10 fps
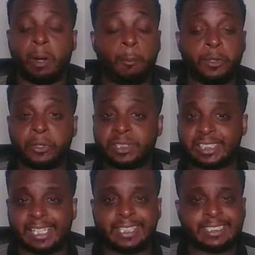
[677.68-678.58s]
With her
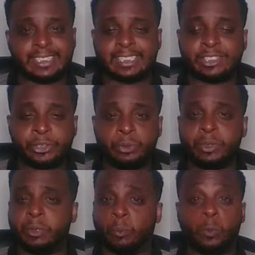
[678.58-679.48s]
size, 6'2",
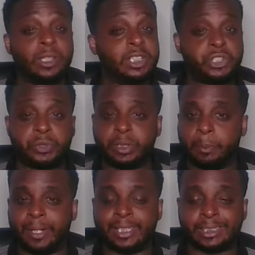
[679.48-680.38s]
can really shoot the
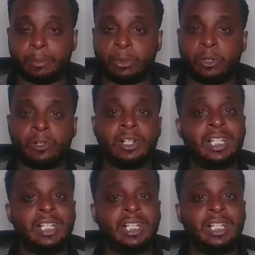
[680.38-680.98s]
basketball,